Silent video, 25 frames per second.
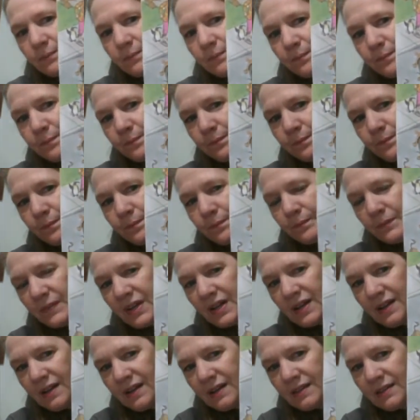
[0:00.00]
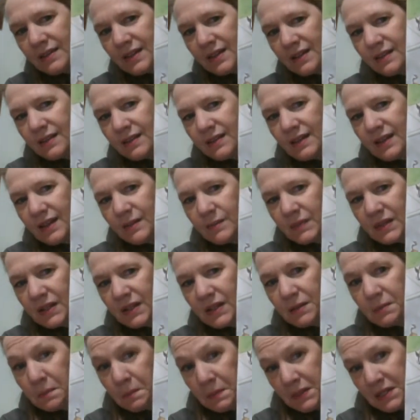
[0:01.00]
I think they
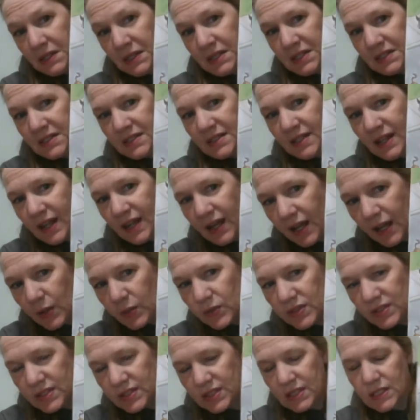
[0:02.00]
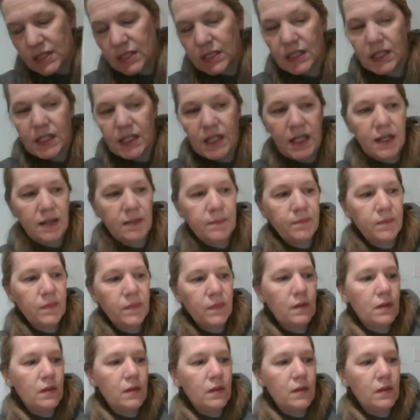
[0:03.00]
mean bus. How silly.